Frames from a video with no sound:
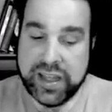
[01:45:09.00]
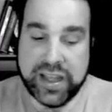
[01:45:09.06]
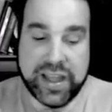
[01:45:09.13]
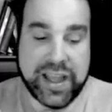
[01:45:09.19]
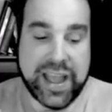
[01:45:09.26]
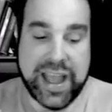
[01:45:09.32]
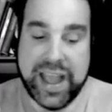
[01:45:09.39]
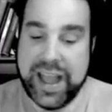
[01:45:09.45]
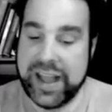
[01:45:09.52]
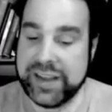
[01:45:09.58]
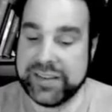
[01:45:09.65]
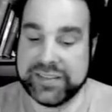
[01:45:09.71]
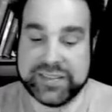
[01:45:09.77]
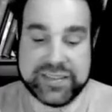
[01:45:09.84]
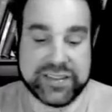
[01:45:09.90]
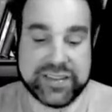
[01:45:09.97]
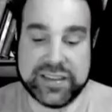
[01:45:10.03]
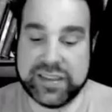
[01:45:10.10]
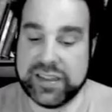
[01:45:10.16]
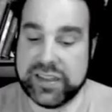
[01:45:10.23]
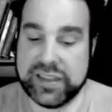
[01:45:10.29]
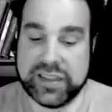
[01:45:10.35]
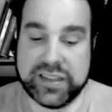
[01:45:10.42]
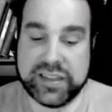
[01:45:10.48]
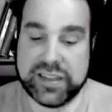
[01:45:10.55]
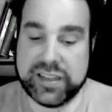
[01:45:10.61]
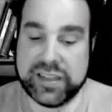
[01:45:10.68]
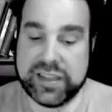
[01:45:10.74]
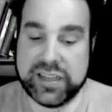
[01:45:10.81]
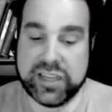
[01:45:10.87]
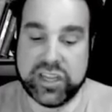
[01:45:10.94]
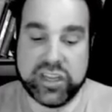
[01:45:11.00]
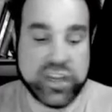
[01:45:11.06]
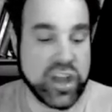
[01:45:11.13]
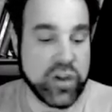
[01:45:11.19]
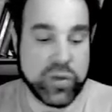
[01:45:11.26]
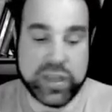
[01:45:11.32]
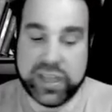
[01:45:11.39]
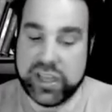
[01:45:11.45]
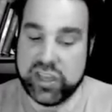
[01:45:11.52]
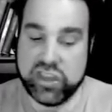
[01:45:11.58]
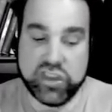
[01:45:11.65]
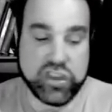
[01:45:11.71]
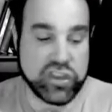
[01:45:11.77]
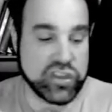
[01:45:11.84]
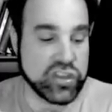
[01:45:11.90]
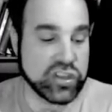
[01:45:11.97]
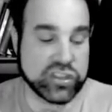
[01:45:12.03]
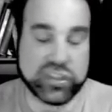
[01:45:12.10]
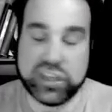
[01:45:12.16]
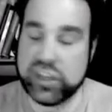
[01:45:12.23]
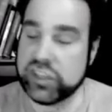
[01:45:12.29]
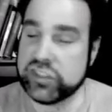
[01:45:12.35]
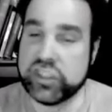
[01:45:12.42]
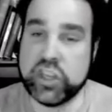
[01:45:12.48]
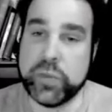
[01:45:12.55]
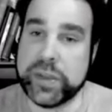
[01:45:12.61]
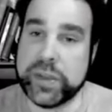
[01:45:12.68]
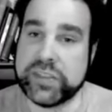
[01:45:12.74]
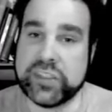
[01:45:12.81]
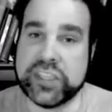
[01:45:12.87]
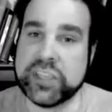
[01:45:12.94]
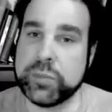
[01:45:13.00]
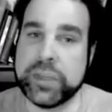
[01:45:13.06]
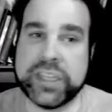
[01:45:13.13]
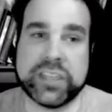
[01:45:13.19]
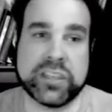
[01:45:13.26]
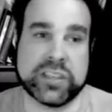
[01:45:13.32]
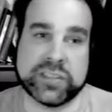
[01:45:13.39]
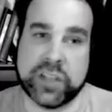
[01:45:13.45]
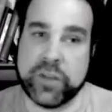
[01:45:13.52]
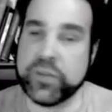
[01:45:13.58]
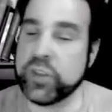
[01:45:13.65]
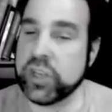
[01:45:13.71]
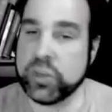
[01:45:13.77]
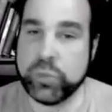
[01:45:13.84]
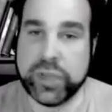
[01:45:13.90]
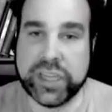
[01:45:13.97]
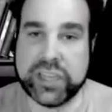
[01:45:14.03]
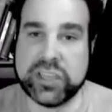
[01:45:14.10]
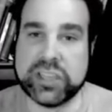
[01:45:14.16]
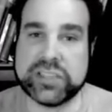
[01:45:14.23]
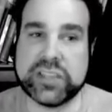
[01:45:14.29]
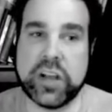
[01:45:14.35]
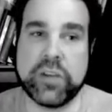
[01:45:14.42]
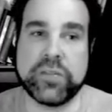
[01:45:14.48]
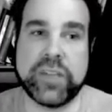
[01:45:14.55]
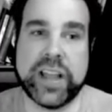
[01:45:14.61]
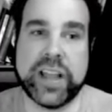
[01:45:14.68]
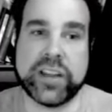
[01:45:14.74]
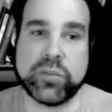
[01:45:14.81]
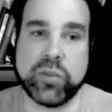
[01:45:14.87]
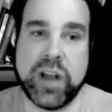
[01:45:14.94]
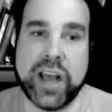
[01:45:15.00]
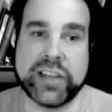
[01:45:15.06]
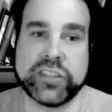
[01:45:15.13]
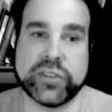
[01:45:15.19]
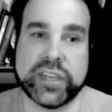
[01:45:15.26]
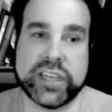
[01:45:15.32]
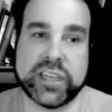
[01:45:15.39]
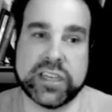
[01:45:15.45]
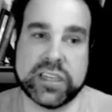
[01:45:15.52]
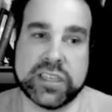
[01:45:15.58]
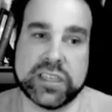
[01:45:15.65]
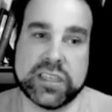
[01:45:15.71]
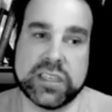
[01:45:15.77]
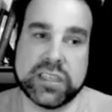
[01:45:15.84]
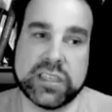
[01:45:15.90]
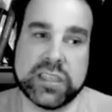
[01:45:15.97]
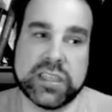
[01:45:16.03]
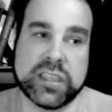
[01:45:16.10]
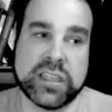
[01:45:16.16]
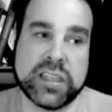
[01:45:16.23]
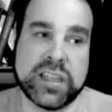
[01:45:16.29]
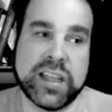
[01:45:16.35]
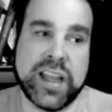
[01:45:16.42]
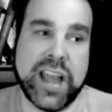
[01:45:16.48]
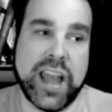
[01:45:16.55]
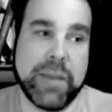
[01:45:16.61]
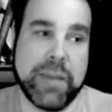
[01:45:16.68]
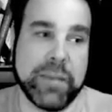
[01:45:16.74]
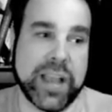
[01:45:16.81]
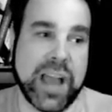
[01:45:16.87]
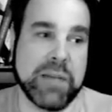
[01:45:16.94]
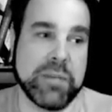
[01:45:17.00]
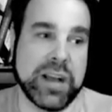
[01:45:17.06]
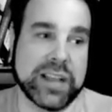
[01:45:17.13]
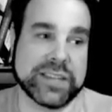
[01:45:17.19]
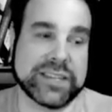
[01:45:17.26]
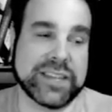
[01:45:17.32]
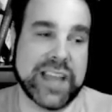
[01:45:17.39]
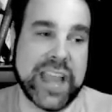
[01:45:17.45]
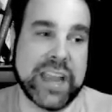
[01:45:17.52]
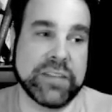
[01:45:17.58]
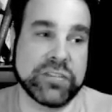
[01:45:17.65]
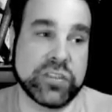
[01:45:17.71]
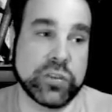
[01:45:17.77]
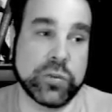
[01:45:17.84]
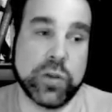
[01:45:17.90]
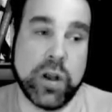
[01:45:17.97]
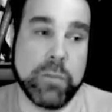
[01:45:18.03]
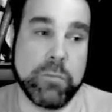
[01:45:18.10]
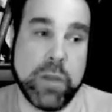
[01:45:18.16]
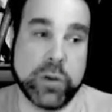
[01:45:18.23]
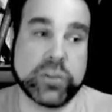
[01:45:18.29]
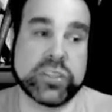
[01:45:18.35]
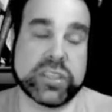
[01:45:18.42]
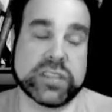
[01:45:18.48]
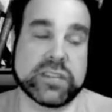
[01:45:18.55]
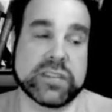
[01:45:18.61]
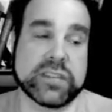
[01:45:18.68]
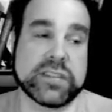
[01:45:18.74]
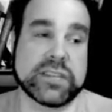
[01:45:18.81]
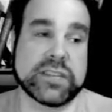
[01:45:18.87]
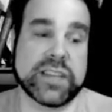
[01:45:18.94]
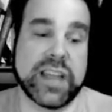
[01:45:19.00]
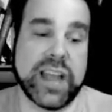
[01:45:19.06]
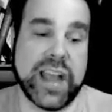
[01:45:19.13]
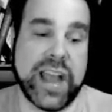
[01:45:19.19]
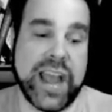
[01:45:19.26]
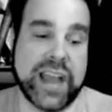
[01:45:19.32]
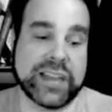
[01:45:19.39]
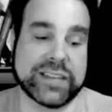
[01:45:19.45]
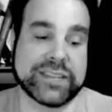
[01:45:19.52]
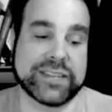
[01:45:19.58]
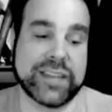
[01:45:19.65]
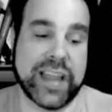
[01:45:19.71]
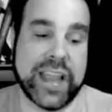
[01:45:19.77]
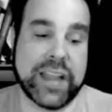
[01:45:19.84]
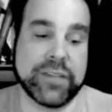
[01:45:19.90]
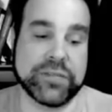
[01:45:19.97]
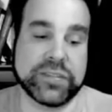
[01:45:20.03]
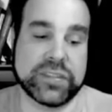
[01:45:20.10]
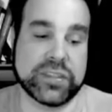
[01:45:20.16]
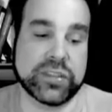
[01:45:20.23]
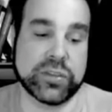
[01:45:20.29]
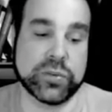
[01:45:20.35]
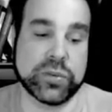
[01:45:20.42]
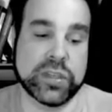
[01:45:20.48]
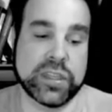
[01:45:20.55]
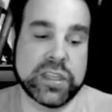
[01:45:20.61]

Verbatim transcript: And, you know, there's two ways you can weaken yourself. You can weaken yourself like Rod Dreher and become a slave to emotions and a slave to